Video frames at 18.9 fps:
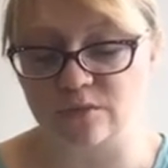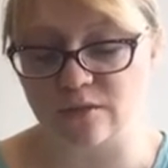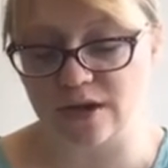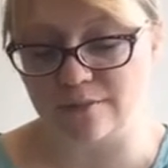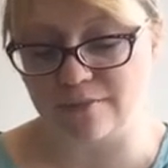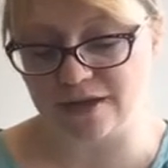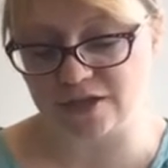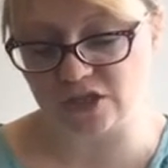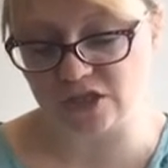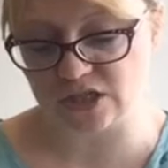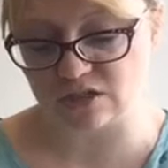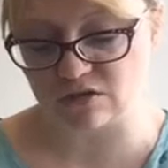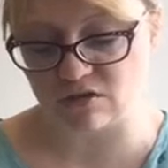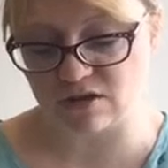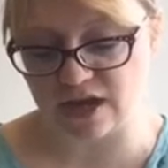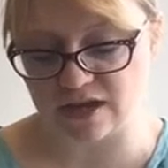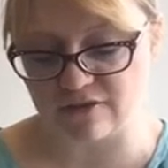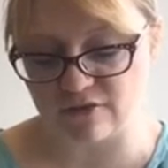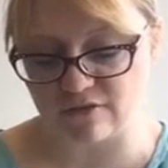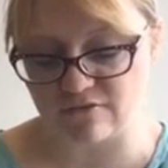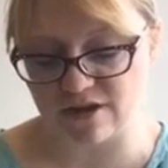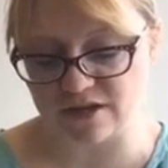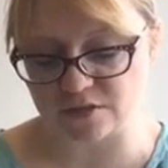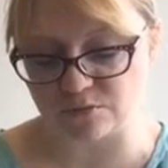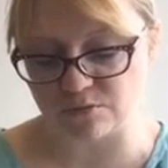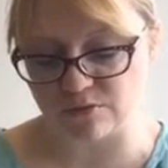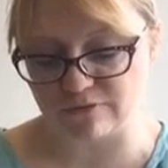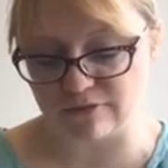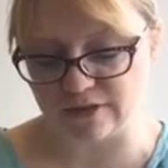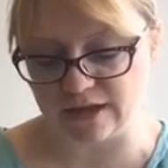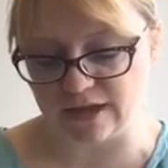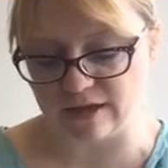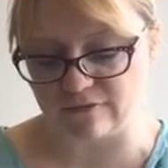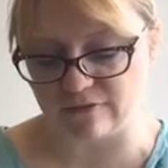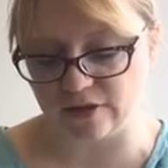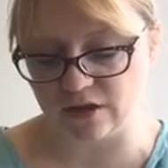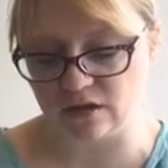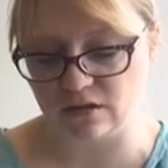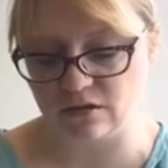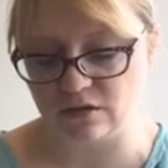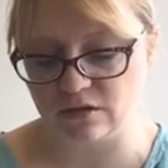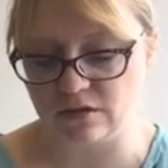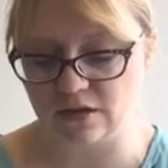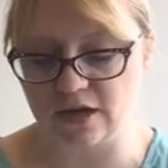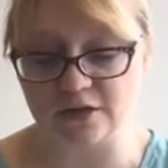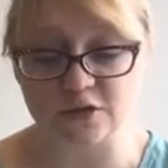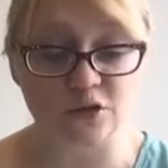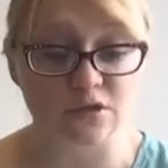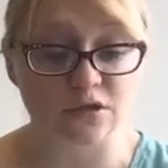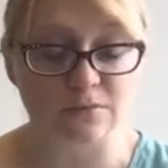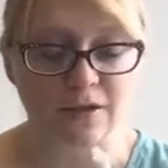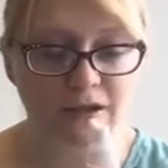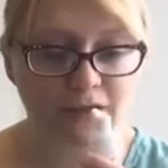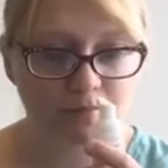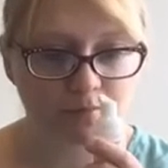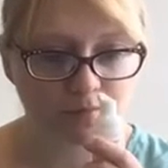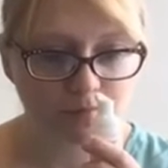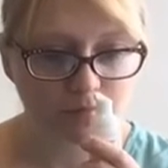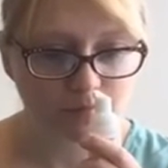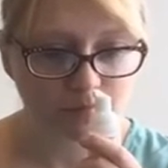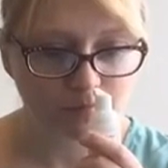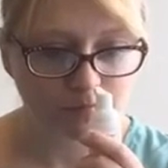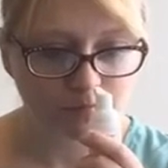so I imagine it's got kind of a raspberry flavour. I shall smell it.